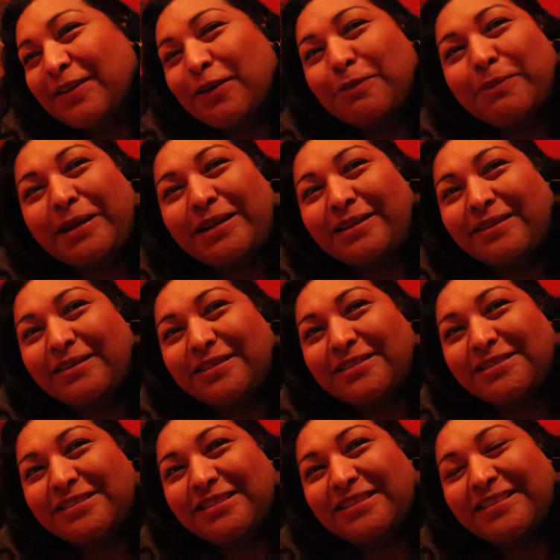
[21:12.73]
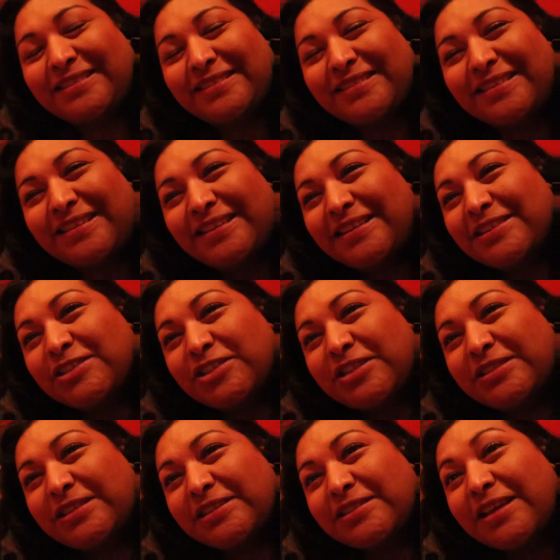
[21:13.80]
Oh my goodness.
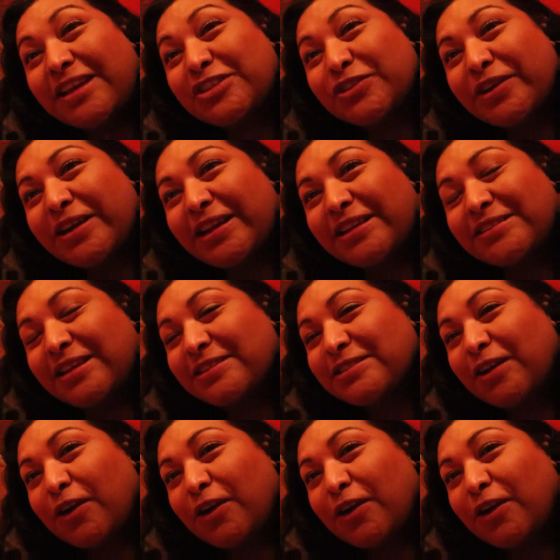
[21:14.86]
She's exaggerating because I